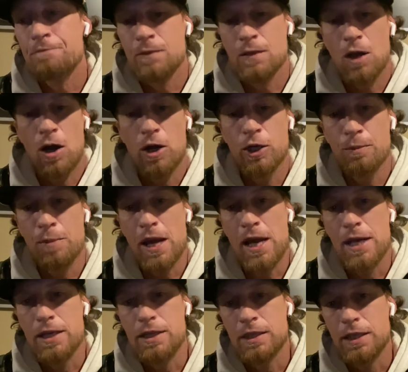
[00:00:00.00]
on your
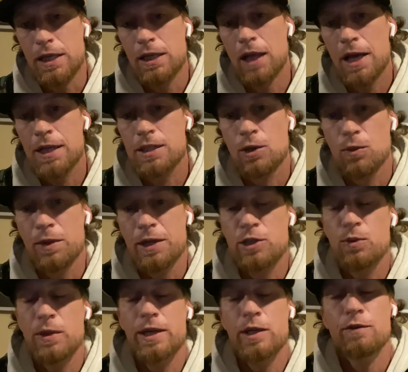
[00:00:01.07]
page. He likes to
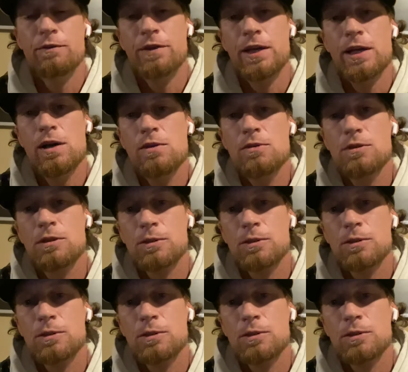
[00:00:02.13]
retweet your videos.